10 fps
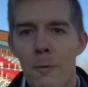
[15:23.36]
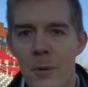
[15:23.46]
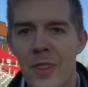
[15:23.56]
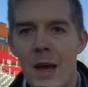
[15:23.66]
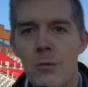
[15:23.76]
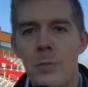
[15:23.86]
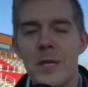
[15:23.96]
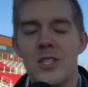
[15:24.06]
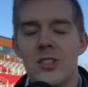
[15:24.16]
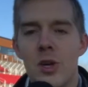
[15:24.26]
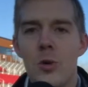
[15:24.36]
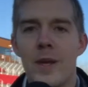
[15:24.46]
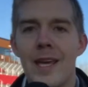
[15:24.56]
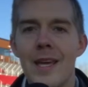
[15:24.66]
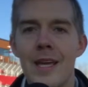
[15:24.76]
But that will be so
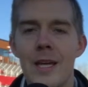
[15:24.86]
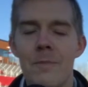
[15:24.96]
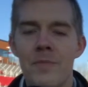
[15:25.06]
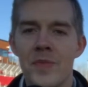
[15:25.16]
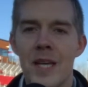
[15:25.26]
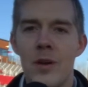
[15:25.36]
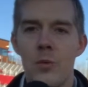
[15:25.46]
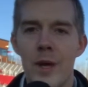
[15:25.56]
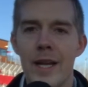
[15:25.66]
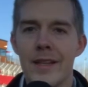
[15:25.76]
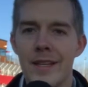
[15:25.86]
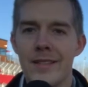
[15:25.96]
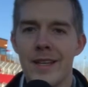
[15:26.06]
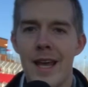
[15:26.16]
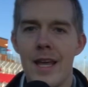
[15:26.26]
key in winning
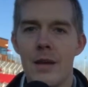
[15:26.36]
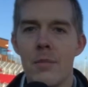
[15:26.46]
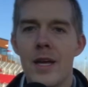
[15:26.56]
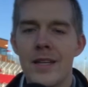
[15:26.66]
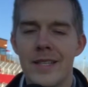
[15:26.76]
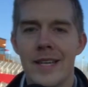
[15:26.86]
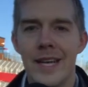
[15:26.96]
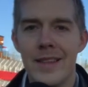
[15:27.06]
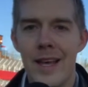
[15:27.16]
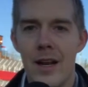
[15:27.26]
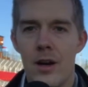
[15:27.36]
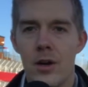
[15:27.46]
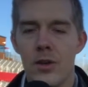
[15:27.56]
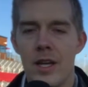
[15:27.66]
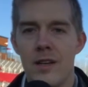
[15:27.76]
this game to get that
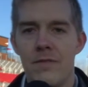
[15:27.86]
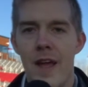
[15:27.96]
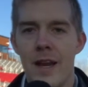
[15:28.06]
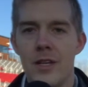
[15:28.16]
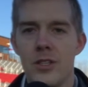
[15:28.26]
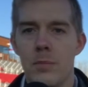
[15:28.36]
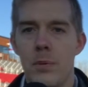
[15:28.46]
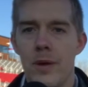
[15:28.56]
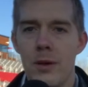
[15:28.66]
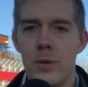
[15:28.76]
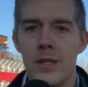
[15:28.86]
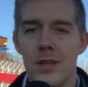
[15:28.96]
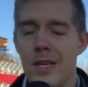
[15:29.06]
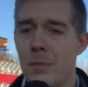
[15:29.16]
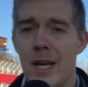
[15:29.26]
early advantage and play with the
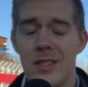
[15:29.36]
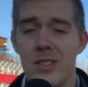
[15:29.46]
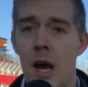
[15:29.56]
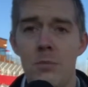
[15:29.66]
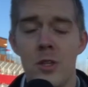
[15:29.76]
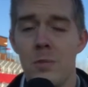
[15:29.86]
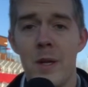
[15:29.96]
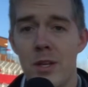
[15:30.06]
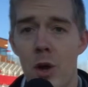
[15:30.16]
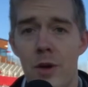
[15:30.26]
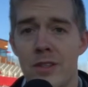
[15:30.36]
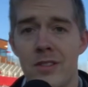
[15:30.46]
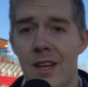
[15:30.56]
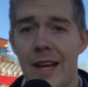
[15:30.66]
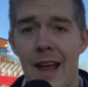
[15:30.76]
lead, because Thompson's been known as a
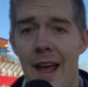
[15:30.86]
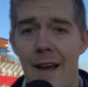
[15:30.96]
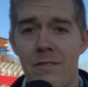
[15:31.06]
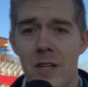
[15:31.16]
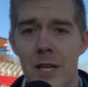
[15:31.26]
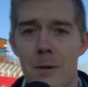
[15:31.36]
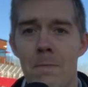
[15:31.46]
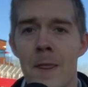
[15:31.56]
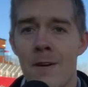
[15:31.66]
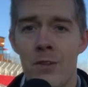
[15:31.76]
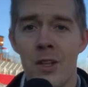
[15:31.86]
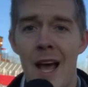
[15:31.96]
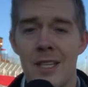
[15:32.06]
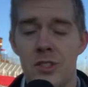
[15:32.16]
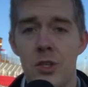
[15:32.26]
second-half team for the
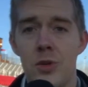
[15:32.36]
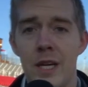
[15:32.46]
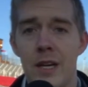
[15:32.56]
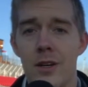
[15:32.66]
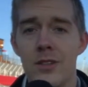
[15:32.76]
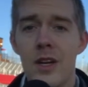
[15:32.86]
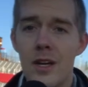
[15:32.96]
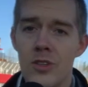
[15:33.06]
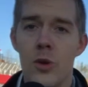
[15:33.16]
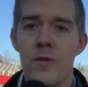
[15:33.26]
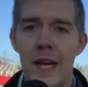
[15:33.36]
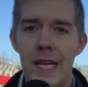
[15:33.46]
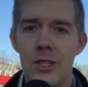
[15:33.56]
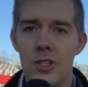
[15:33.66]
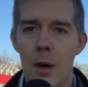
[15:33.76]
last 2 years. So if they
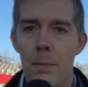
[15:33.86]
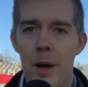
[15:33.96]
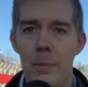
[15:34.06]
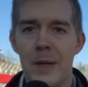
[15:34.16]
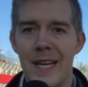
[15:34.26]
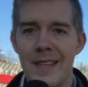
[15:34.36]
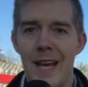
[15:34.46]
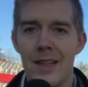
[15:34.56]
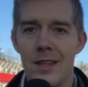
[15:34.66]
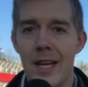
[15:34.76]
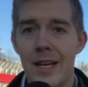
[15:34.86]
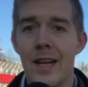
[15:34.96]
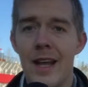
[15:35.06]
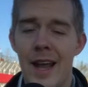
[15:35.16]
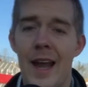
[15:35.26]
can jump up and get that lead
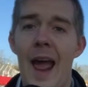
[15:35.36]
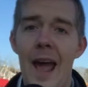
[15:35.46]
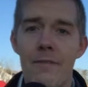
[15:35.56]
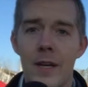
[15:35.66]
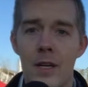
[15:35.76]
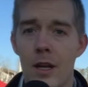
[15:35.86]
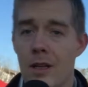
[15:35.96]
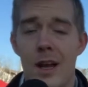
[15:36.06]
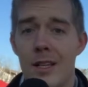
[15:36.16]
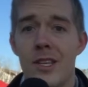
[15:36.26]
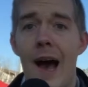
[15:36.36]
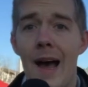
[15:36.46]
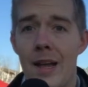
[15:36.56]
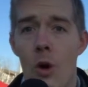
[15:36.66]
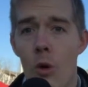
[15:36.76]
and have it a
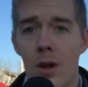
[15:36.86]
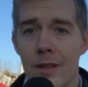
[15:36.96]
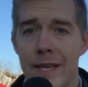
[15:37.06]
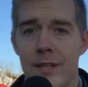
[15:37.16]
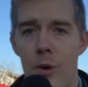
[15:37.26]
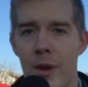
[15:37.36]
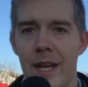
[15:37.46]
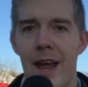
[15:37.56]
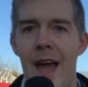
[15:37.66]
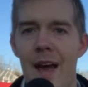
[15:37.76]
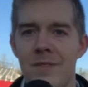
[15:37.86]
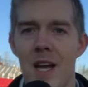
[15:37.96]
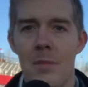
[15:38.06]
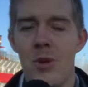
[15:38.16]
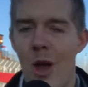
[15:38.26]
tie or a lead going into
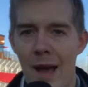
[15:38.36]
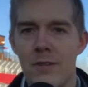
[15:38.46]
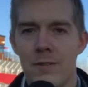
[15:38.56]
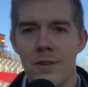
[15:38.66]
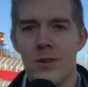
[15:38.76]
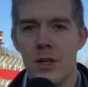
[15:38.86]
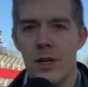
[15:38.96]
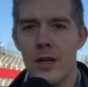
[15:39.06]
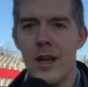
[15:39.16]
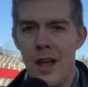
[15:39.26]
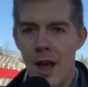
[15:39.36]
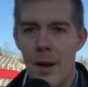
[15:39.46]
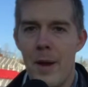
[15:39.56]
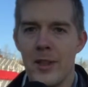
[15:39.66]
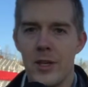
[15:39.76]
halftime, you have to feel good
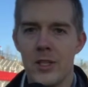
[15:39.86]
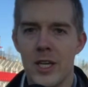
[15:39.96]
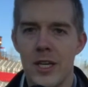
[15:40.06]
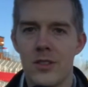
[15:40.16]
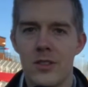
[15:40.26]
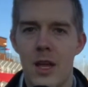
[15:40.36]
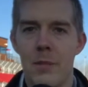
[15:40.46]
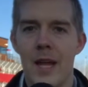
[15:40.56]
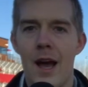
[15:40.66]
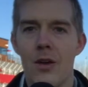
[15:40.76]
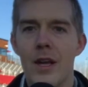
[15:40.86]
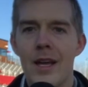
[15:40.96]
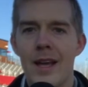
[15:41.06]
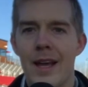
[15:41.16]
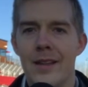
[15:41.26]
about their chances coming out
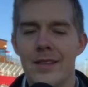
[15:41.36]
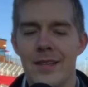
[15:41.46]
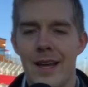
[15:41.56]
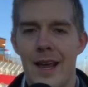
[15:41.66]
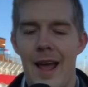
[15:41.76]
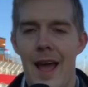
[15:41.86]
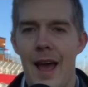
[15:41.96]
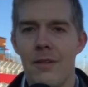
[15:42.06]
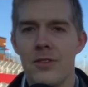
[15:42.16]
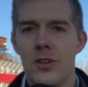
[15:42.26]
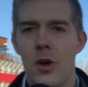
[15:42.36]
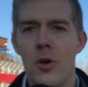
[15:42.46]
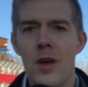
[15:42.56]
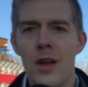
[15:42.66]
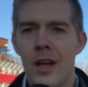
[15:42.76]
in the second half. So
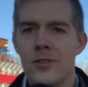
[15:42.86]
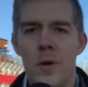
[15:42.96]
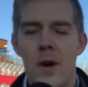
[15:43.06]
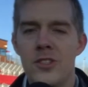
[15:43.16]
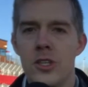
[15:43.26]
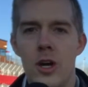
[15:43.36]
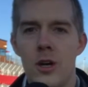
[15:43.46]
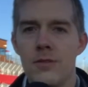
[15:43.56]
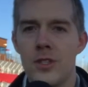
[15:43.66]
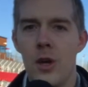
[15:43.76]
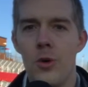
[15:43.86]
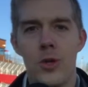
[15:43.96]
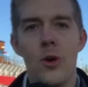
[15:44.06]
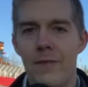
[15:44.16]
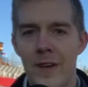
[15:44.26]
as far as the nerves go,
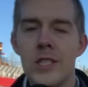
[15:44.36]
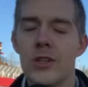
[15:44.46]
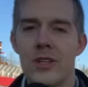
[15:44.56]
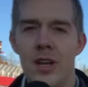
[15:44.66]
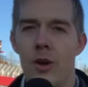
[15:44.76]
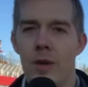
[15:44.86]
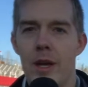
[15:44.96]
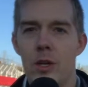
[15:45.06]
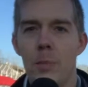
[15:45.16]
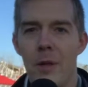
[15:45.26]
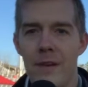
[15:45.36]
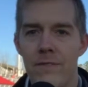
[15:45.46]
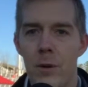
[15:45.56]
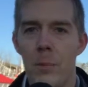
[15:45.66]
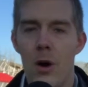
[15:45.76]
you'll eventually settle in. You'll play
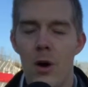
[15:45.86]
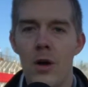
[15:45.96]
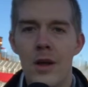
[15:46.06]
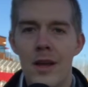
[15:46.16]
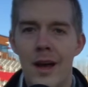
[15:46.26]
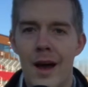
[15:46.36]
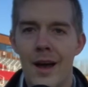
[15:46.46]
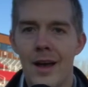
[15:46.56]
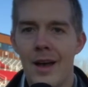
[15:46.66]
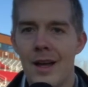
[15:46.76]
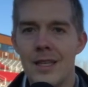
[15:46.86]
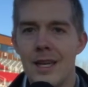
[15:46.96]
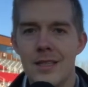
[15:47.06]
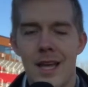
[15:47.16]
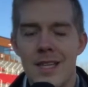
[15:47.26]
football.
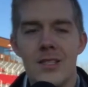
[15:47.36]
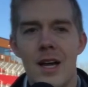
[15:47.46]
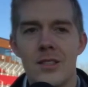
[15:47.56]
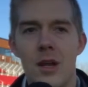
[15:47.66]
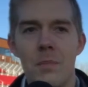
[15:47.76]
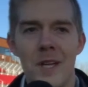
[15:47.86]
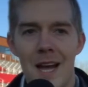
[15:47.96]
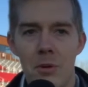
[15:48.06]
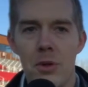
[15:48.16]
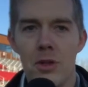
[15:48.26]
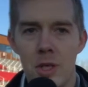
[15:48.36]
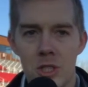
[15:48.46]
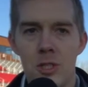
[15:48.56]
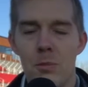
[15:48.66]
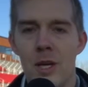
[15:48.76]
That's not something I really look
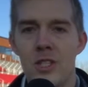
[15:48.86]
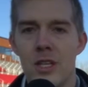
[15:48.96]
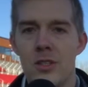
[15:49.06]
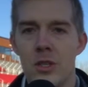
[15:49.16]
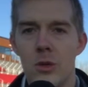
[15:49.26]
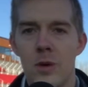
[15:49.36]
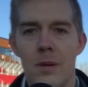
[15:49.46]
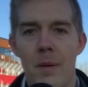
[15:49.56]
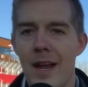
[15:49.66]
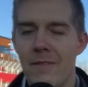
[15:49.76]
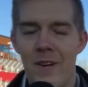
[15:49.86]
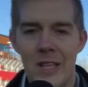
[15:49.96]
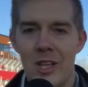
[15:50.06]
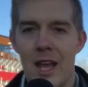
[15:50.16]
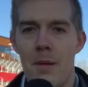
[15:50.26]
too much into. It might
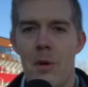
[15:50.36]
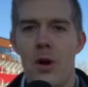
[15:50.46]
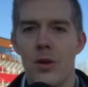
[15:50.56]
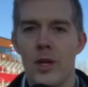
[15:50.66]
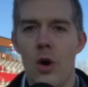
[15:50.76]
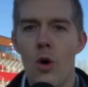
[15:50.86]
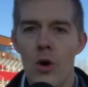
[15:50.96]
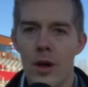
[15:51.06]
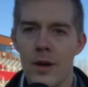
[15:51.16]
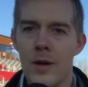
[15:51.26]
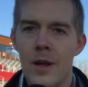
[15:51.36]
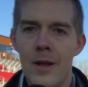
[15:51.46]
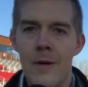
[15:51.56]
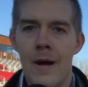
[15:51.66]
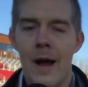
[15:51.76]
affect the game early on,
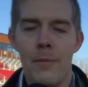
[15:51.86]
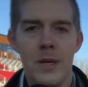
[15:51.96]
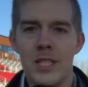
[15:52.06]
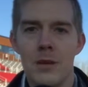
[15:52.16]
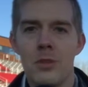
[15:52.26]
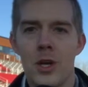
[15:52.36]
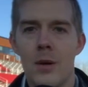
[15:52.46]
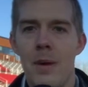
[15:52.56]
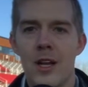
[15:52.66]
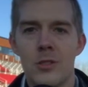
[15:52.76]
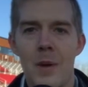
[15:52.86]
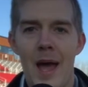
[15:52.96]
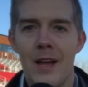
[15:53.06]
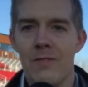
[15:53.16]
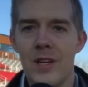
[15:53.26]
but teams are going to bounce
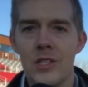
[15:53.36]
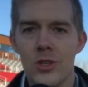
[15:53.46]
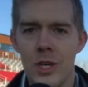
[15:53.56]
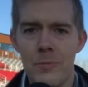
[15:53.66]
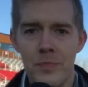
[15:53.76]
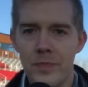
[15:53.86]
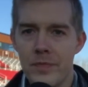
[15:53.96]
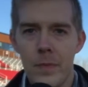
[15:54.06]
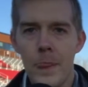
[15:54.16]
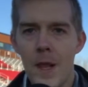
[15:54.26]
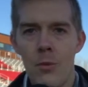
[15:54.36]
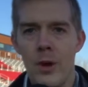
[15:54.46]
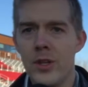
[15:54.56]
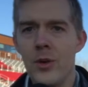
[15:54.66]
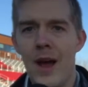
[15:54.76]
back eventually.
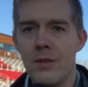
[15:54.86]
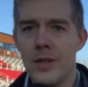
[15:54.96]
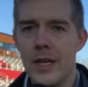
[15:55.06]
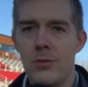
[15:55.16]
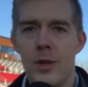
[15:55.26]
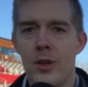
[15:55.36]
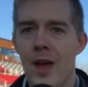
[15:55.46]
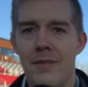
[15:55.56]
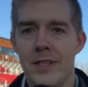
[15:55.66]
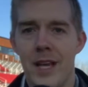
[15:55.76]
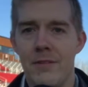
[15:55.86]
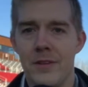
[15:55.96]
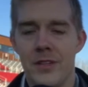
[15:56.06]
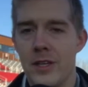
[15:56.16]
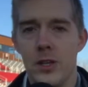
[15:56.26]
Whether you have a lead, whether you have a
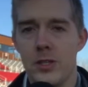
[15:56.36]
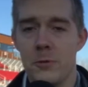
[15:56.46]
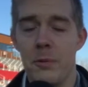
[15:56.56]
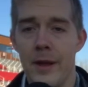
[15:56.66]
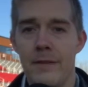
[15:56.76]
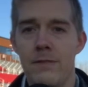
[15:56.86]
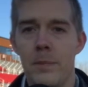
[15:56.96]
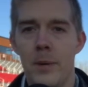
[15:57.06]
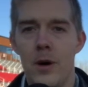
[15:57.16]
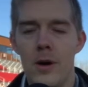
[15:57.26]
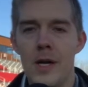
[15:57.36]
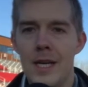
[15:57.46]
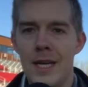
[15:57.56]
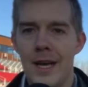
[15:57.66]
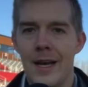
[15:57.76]
deficit, you're just playing football,
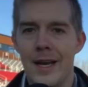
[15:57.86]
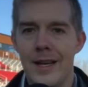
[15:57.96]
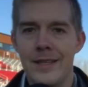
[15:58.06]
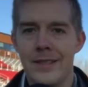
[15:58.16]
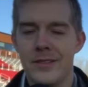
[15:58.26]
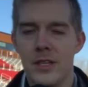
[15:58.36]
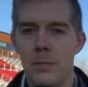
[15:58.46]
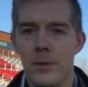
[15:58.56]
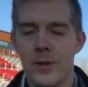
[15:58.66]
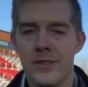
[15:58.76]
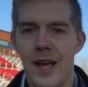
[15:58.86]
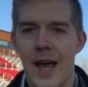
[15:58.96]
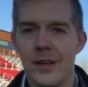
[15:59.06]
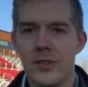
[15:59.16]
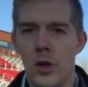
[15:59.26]
and it's as simple as that.